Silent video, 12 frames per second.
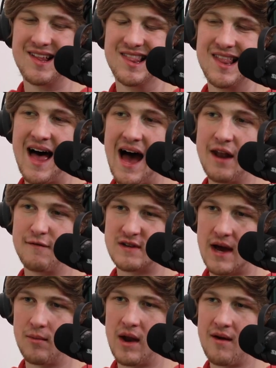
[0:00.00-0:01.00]
a lot of
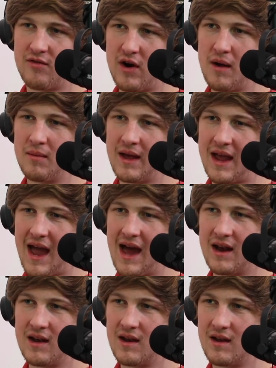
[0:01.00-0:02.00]
time whenever I'm like
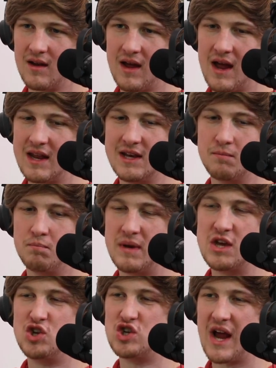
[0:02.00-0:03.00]
at any
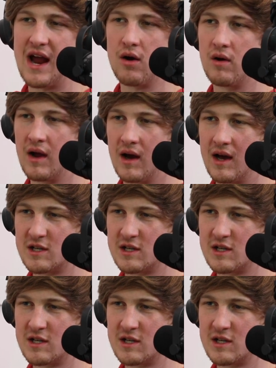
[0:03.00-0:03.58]
beach area.